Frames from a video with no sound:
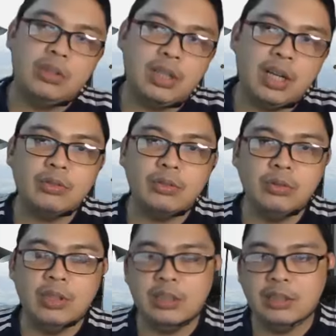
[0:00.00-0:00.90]
on how to
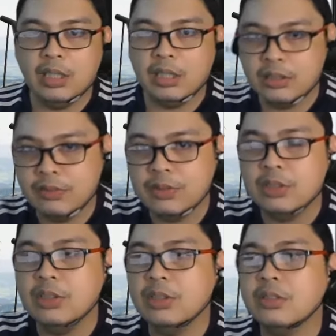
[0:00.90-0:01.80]
do the
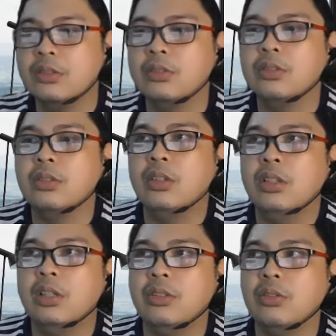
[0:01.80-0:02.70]
activities, no?
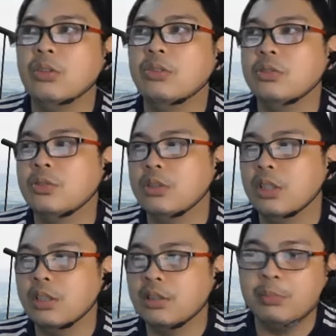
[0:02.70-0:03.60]
And also
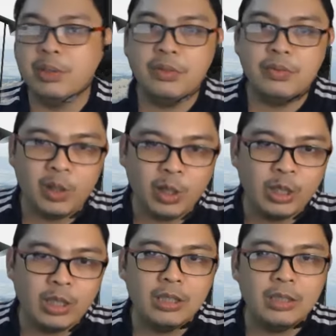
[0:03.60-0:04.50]
the
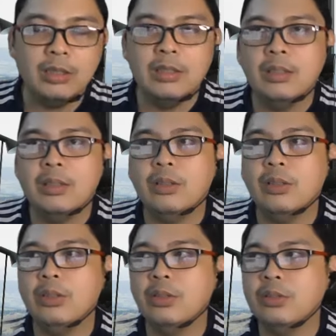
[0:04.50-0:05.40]
debriefing
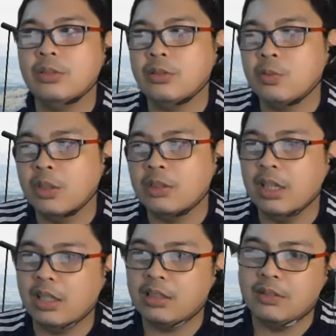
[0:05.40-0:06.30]
on what
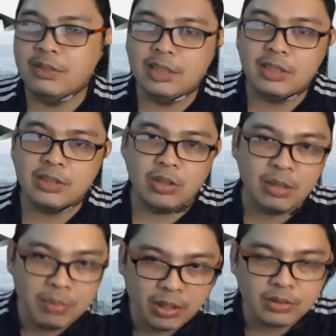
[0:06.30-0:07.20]
the activity is
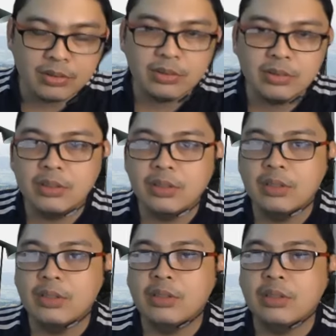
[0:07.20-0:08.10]
all about,
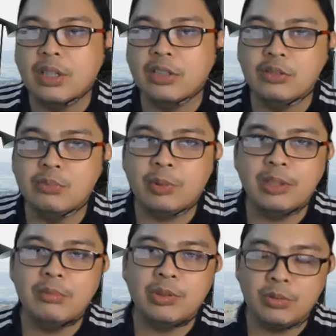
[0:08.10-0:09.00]
ano yung
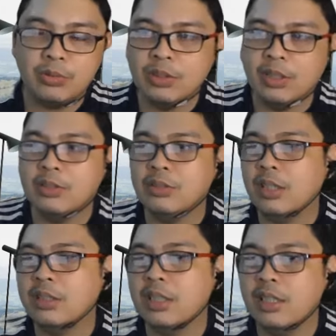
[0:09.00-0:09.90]
pwede matutunan on
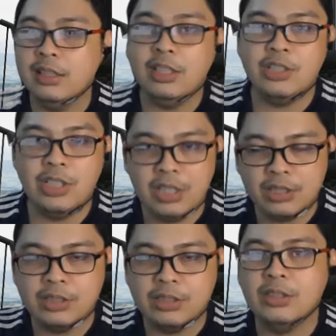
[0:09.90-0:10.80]
that. And the
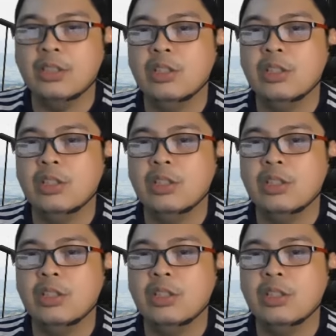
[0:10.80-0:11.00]
share